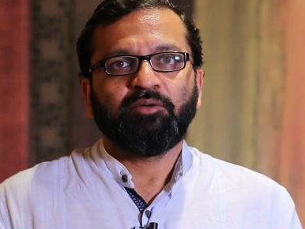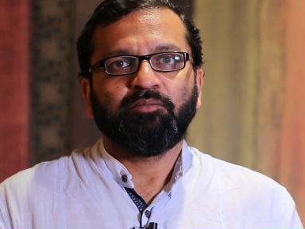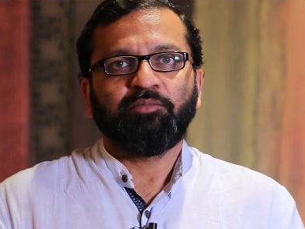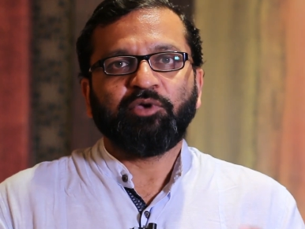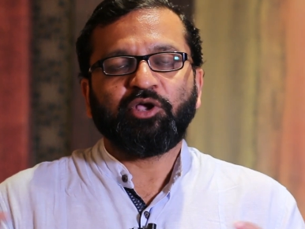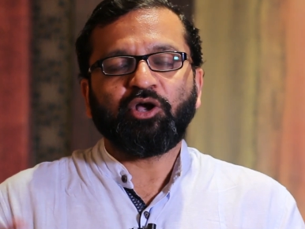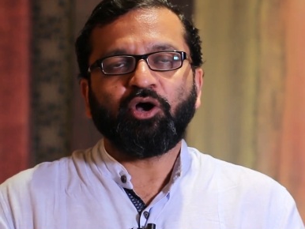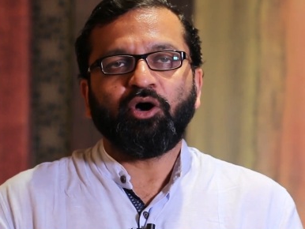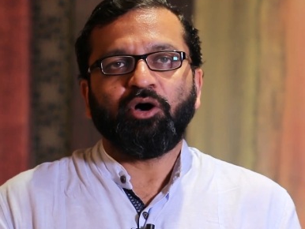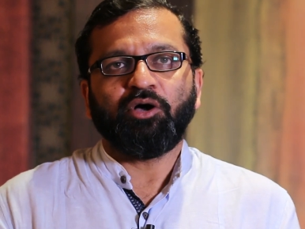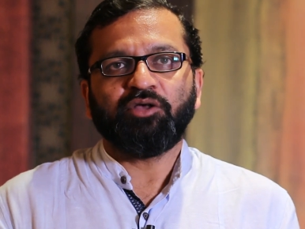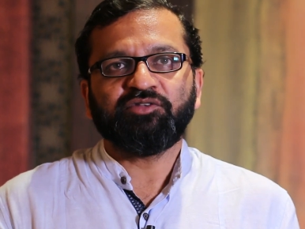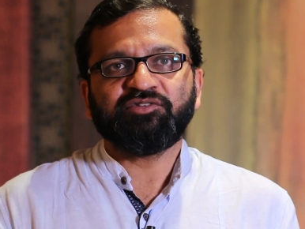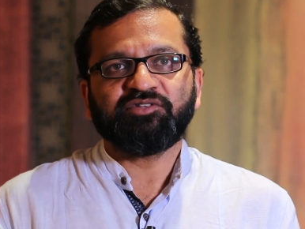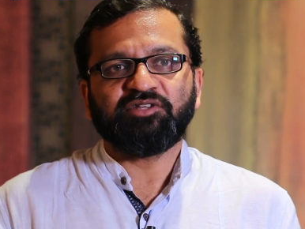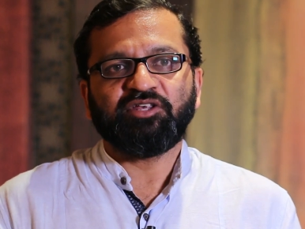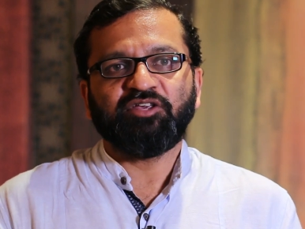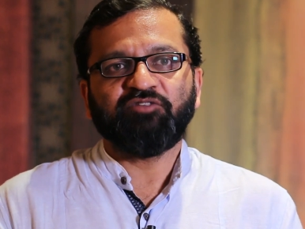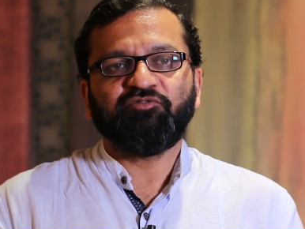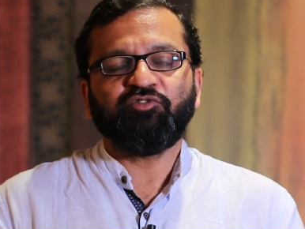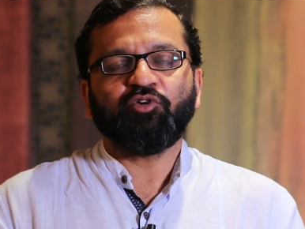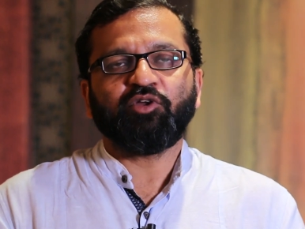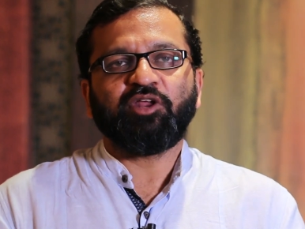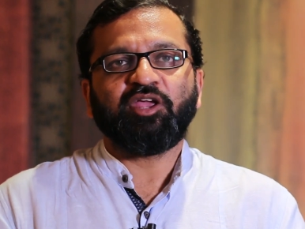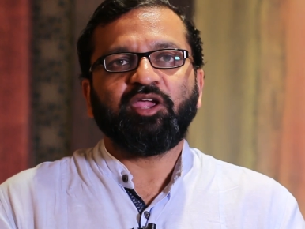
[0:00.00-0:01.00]
Because
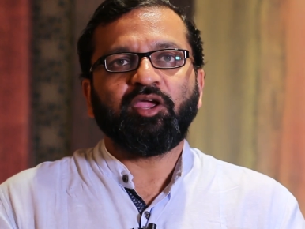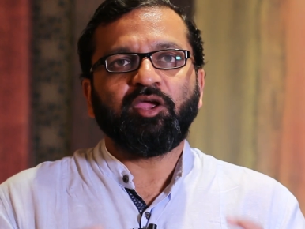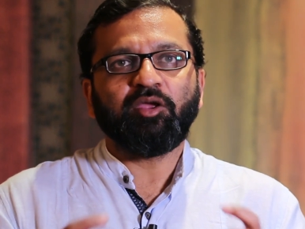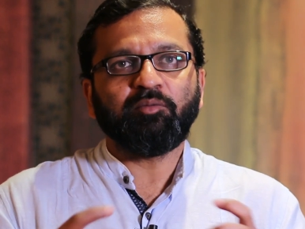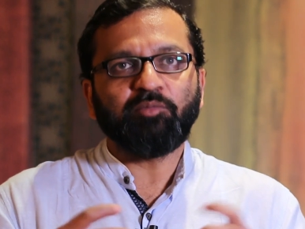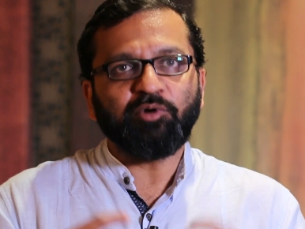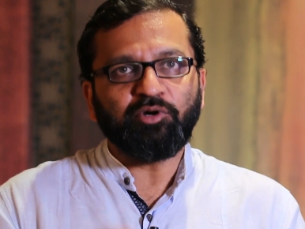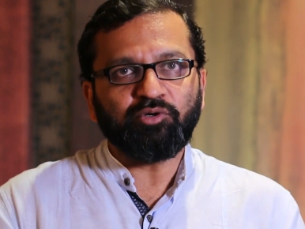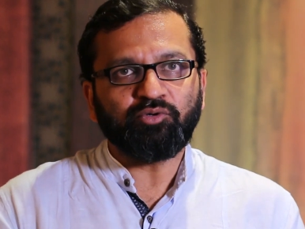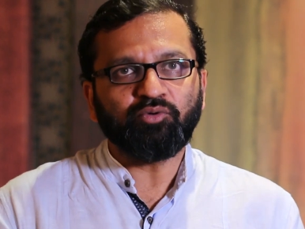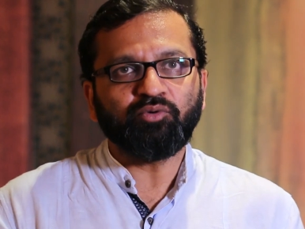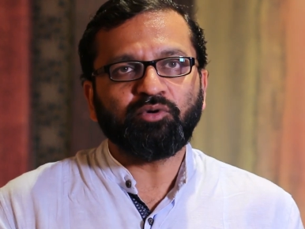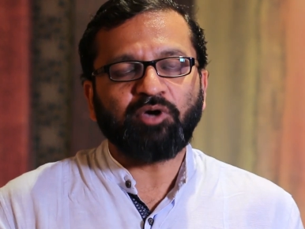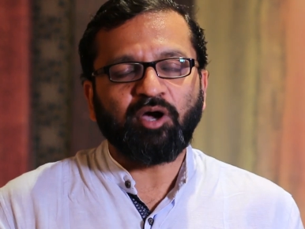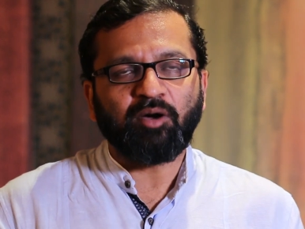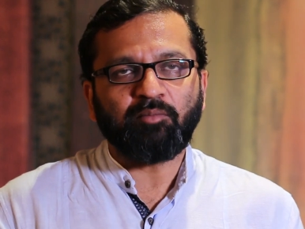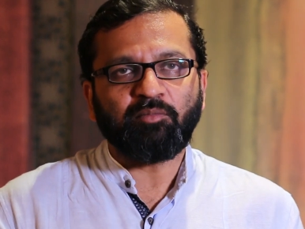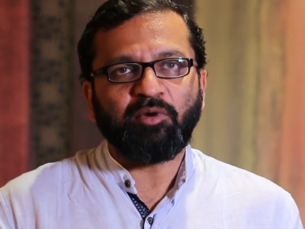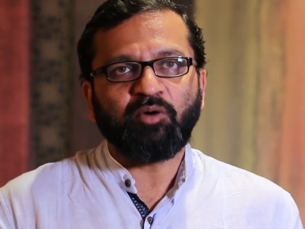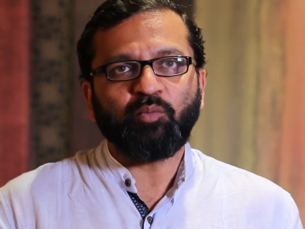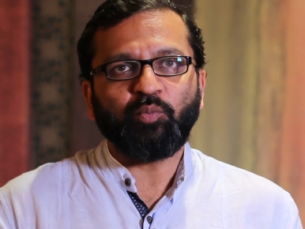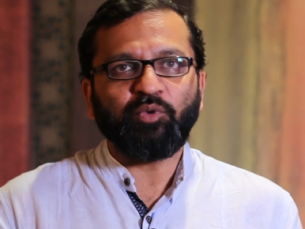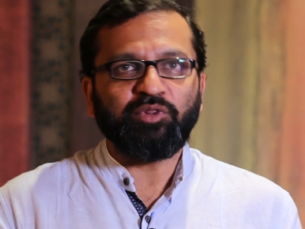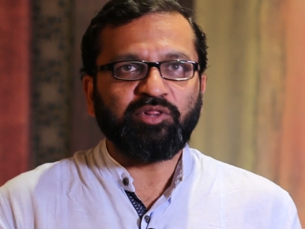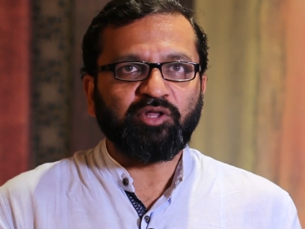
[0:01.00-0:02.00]
if you're able to
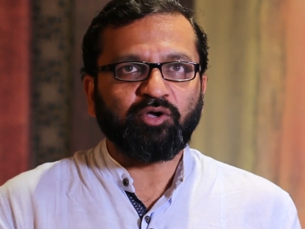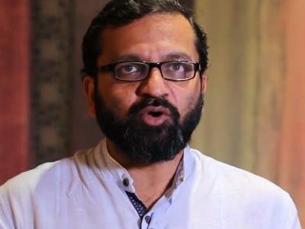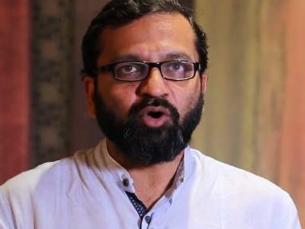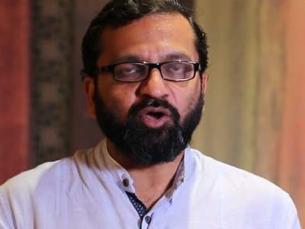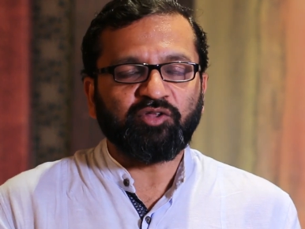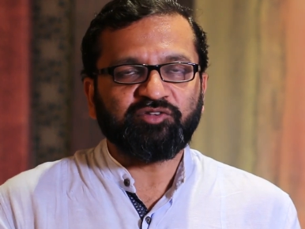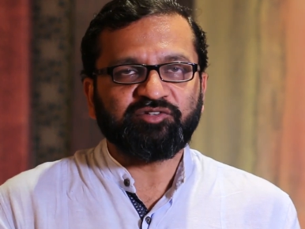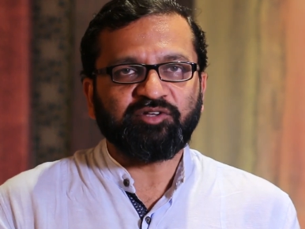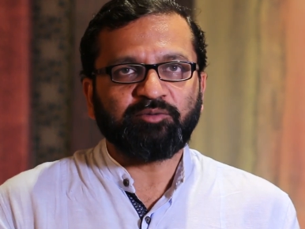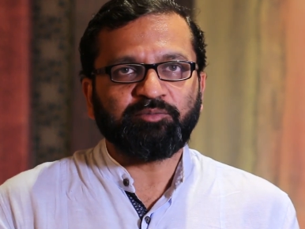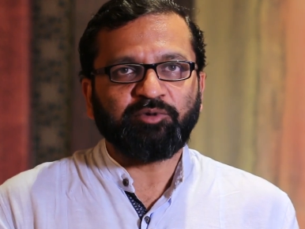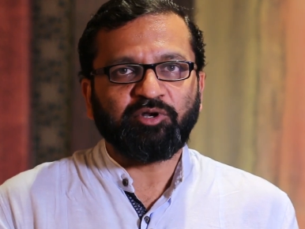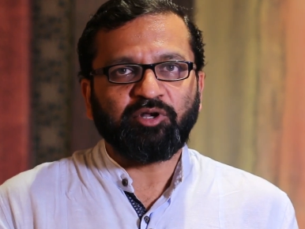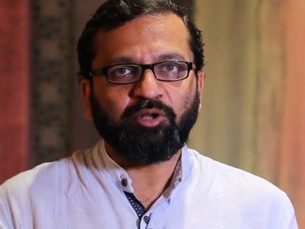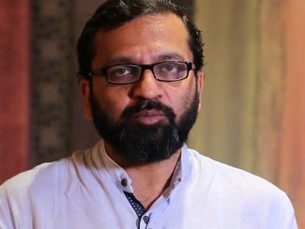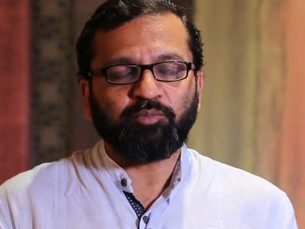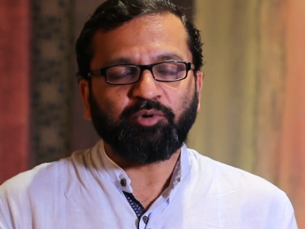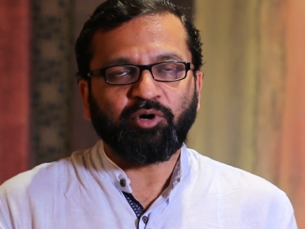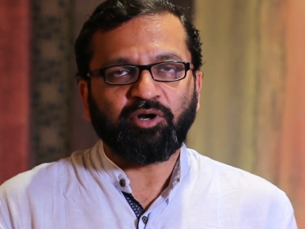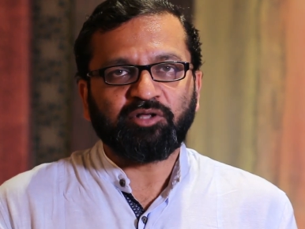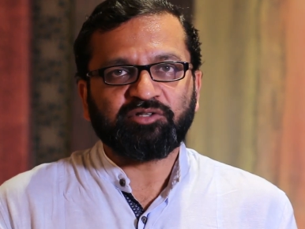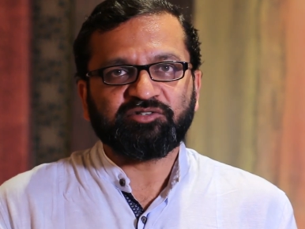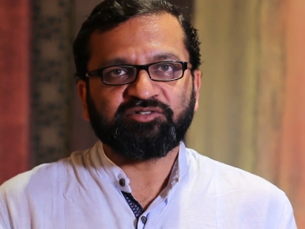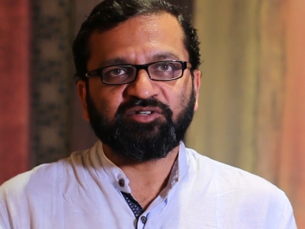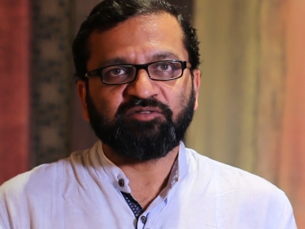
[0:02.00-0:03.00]
come up with a concept and a
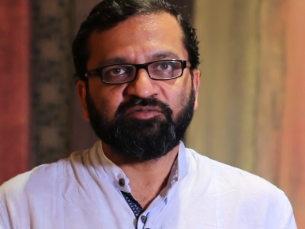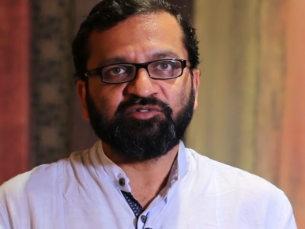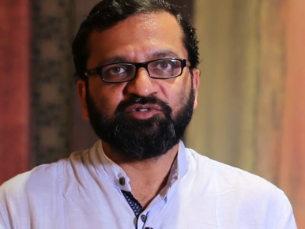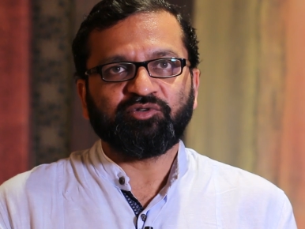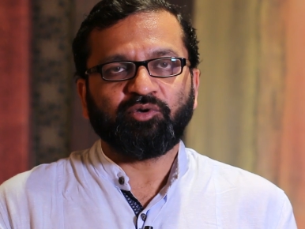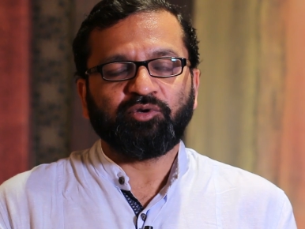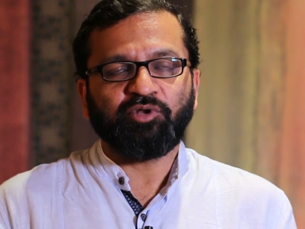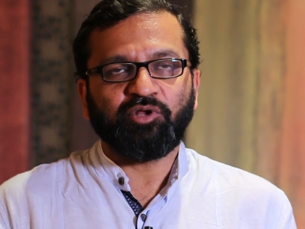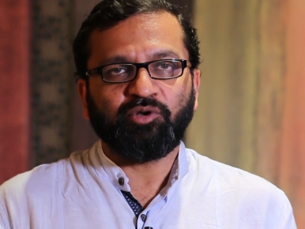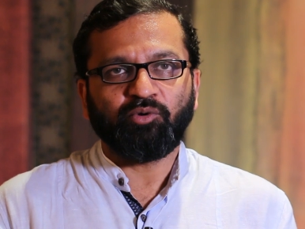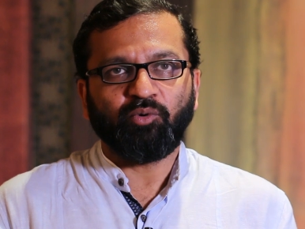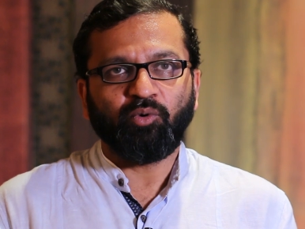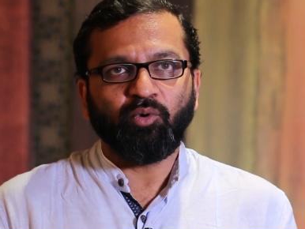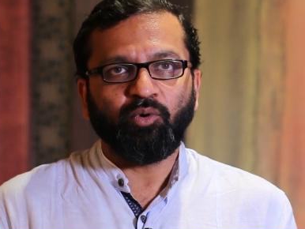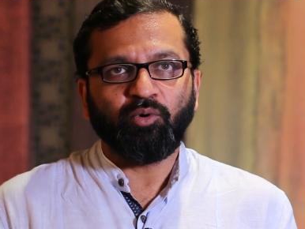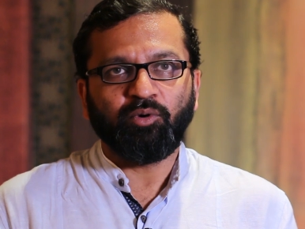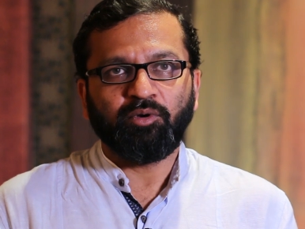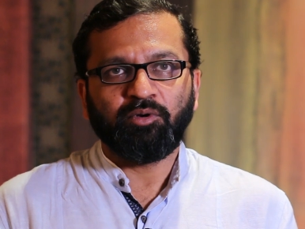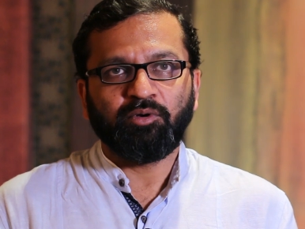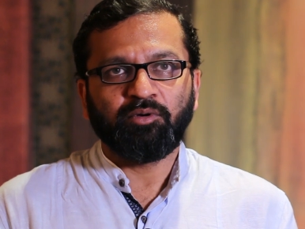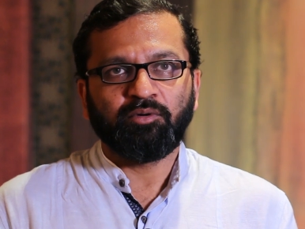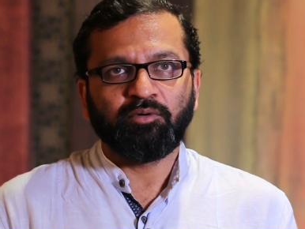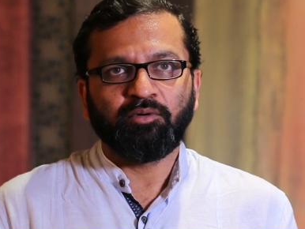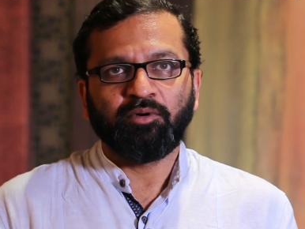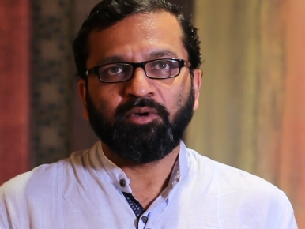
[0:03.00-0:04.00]
product, service or your
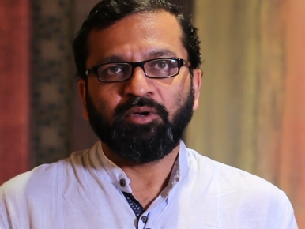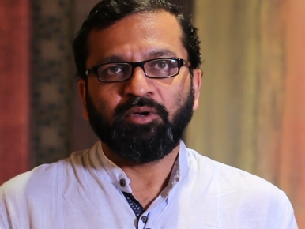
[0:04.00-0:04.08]
own,